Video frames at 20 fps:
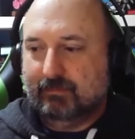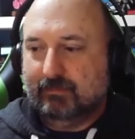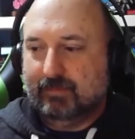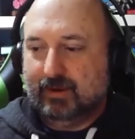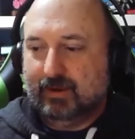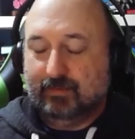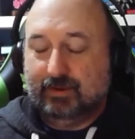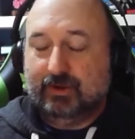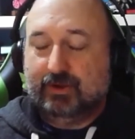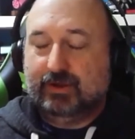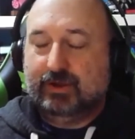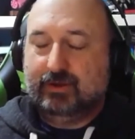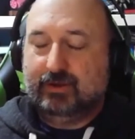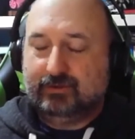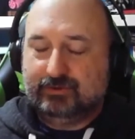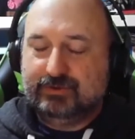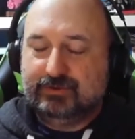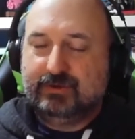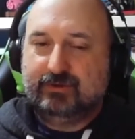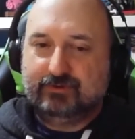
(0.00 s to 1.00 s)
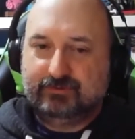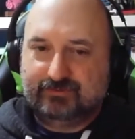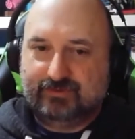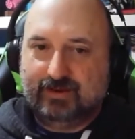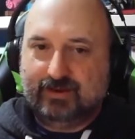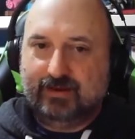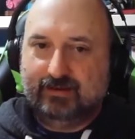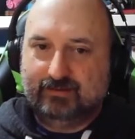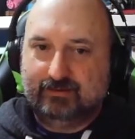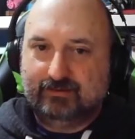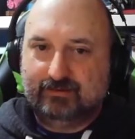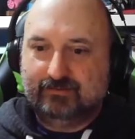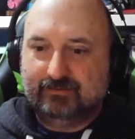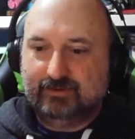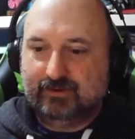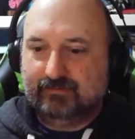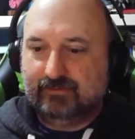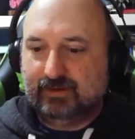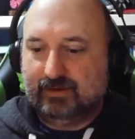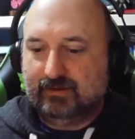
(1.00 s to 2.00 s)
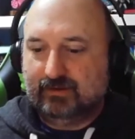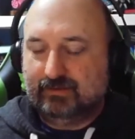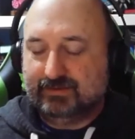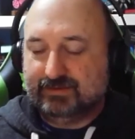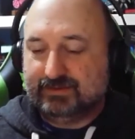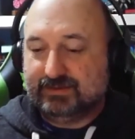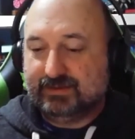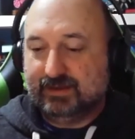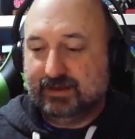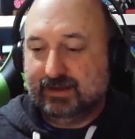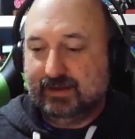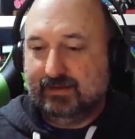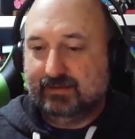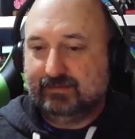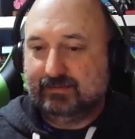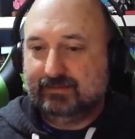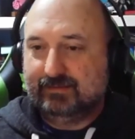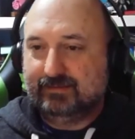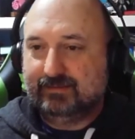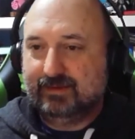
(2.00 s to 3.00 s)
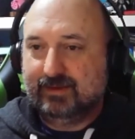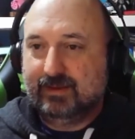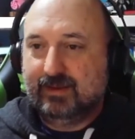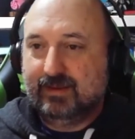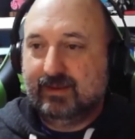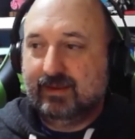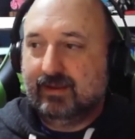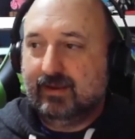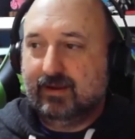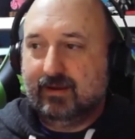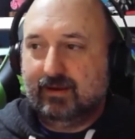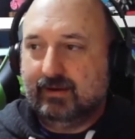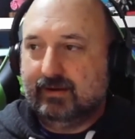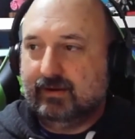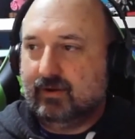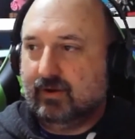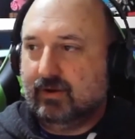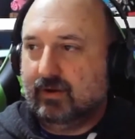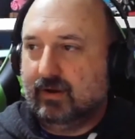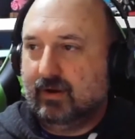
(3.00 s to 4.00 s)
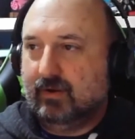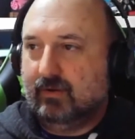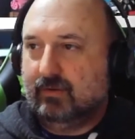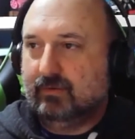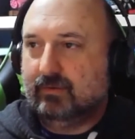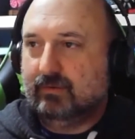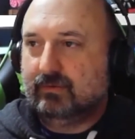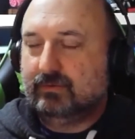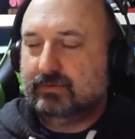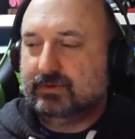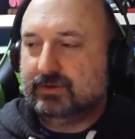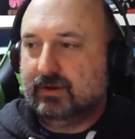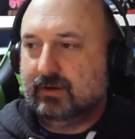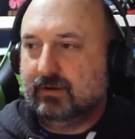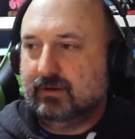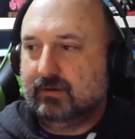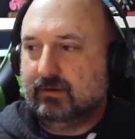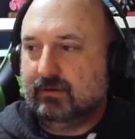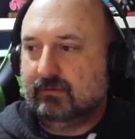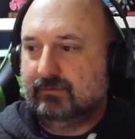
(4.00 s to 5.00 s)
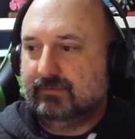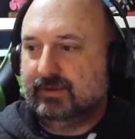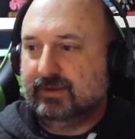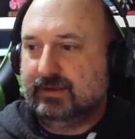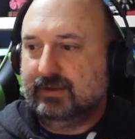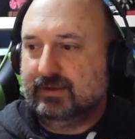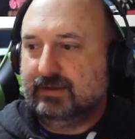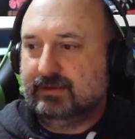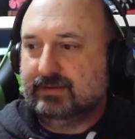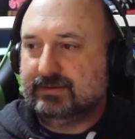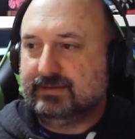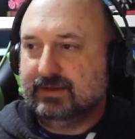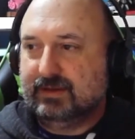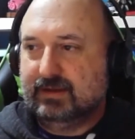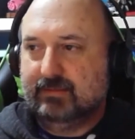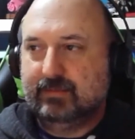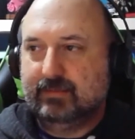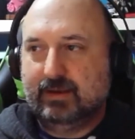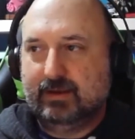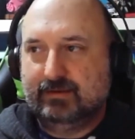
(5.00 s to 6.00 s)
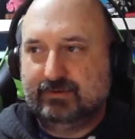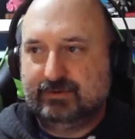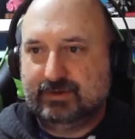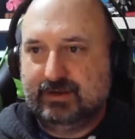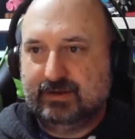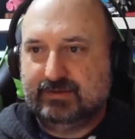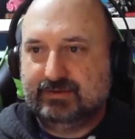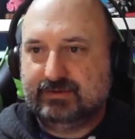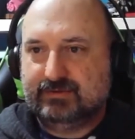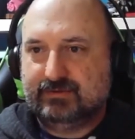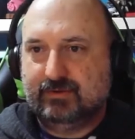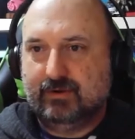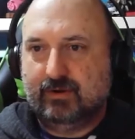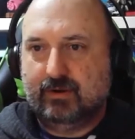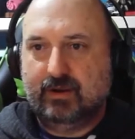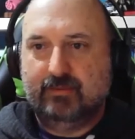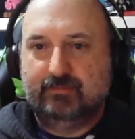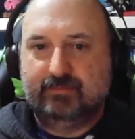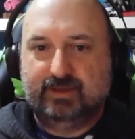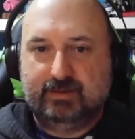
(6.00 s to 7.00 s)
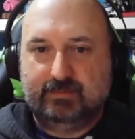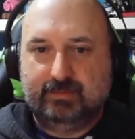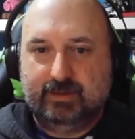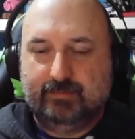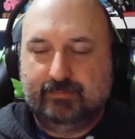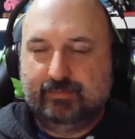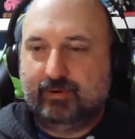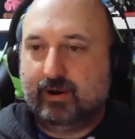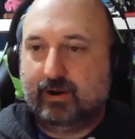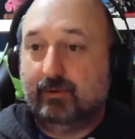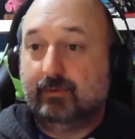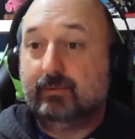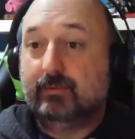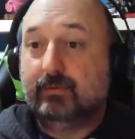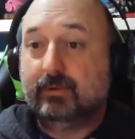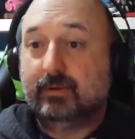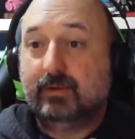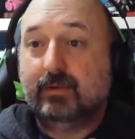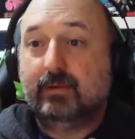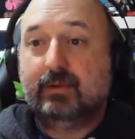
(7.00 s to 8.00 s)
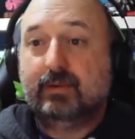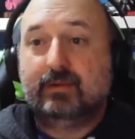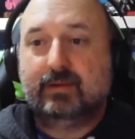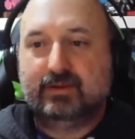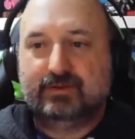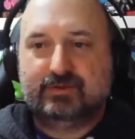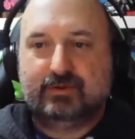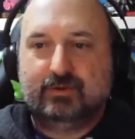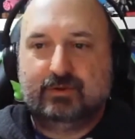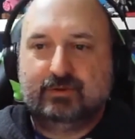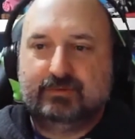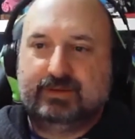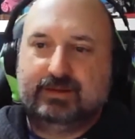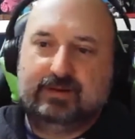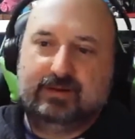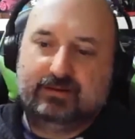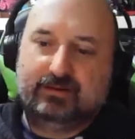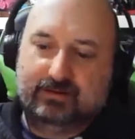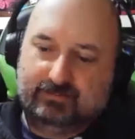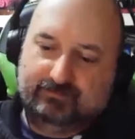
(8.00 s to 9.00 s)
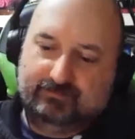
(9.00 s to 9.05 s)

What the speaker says: a huge fan of Lance, and I got hold of his email address through IMDb Pro. I sort of did a